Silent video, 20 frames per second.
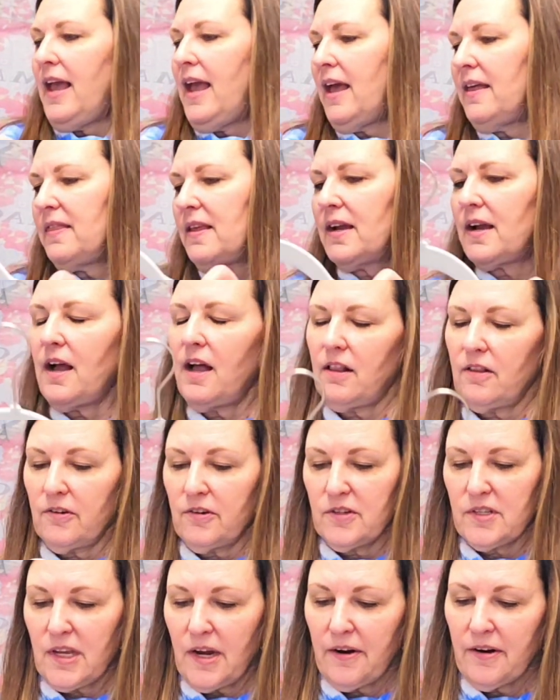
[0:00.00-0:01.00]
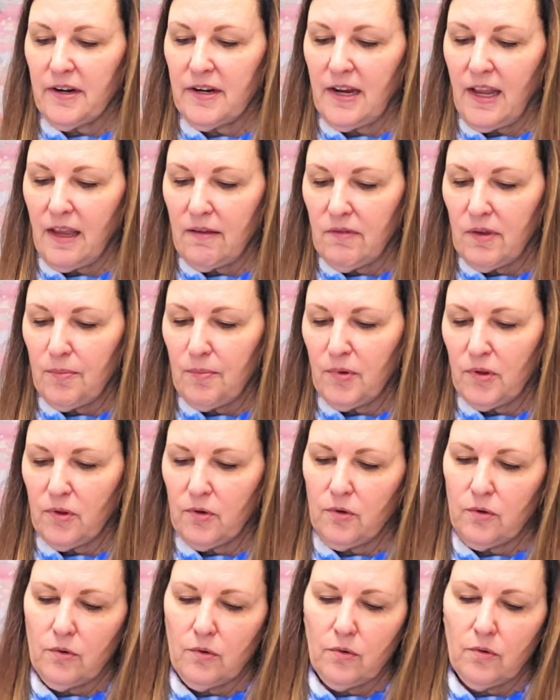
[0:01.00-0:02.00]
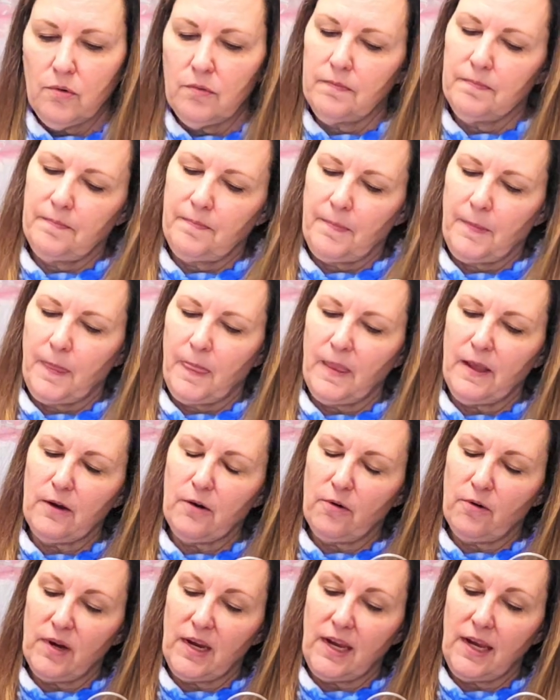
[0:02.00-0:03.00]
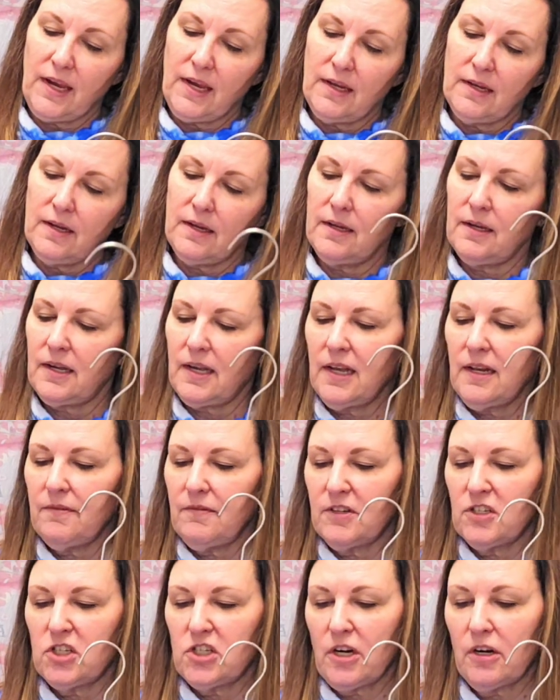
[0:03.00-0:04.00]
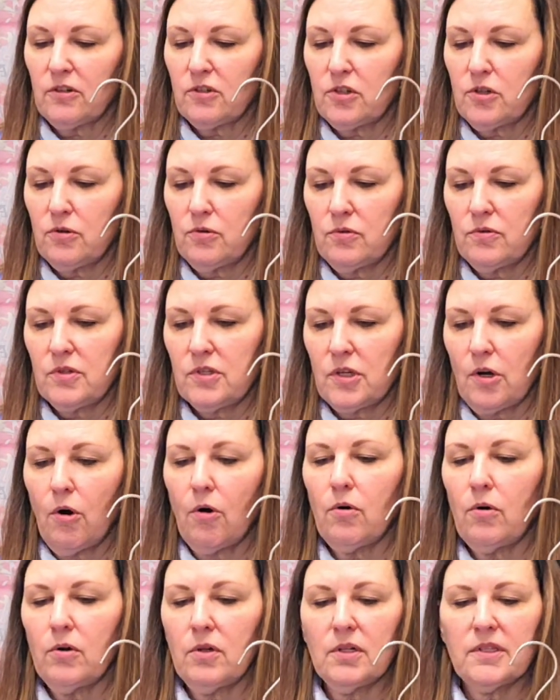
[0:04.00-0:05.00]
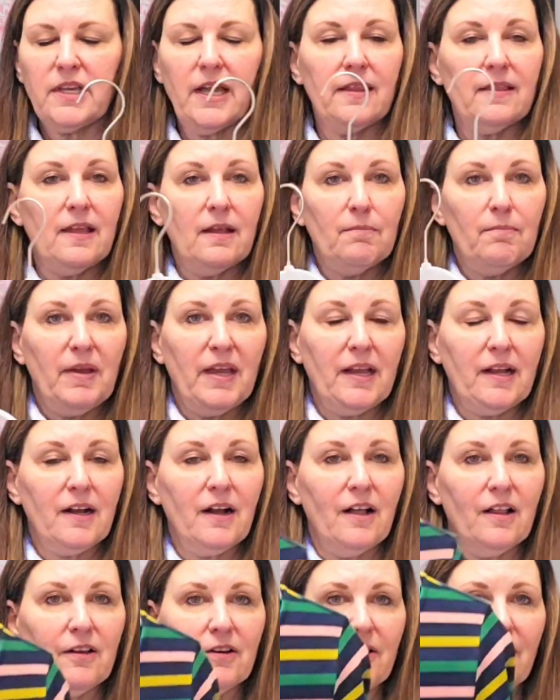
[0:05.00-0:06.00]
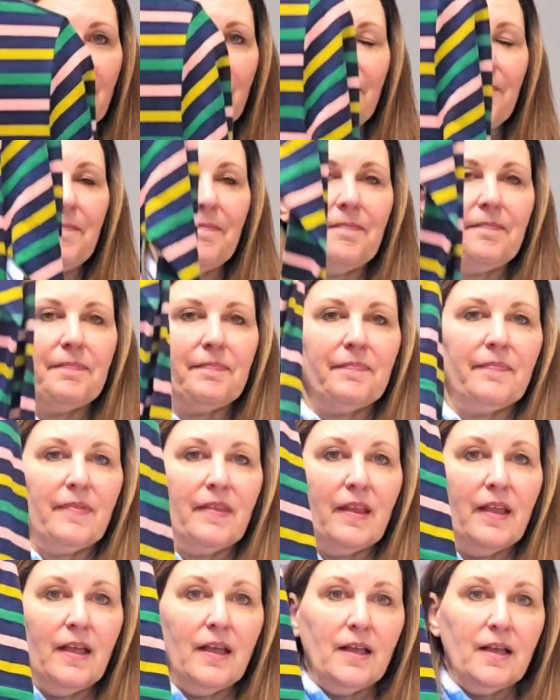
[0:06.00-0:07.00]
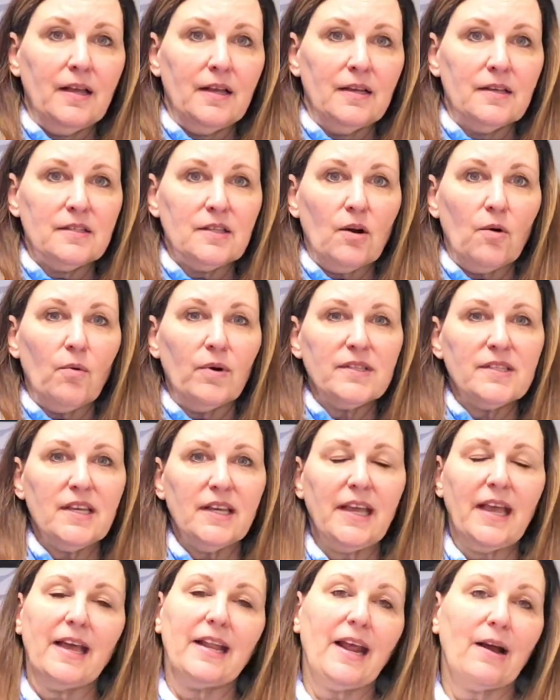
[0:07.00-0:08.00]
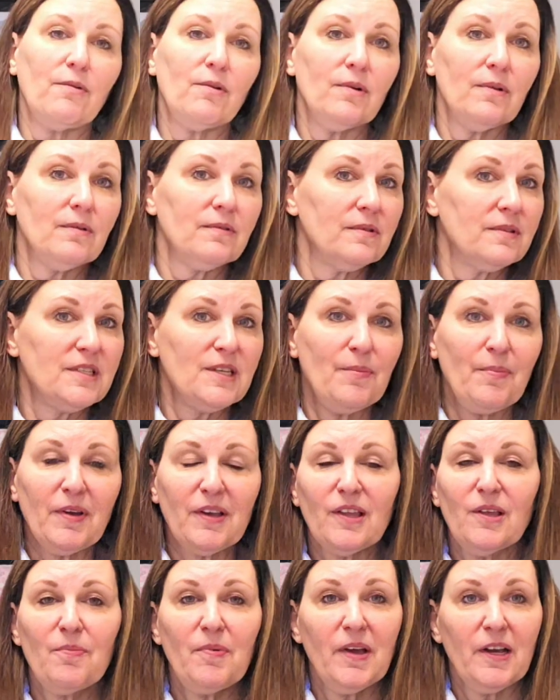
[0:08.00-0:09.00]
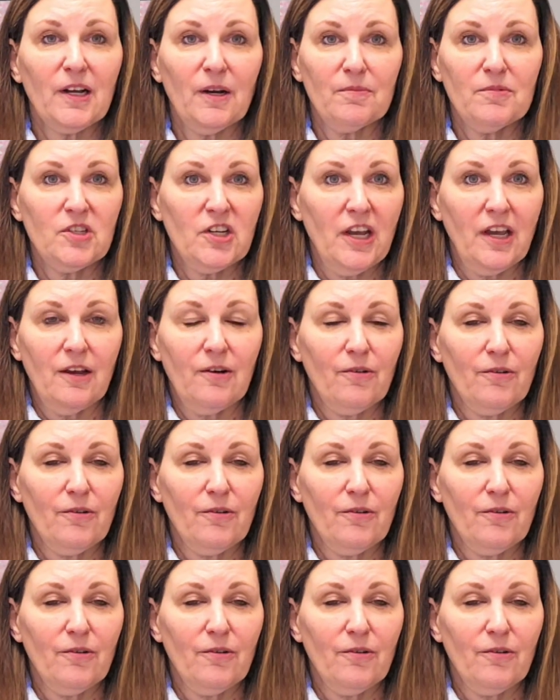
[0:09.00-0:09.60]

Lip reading: And the colors are a navy blue, green, kind of a chartreuse gold, and then pink color. So once again, I will typically pick up J.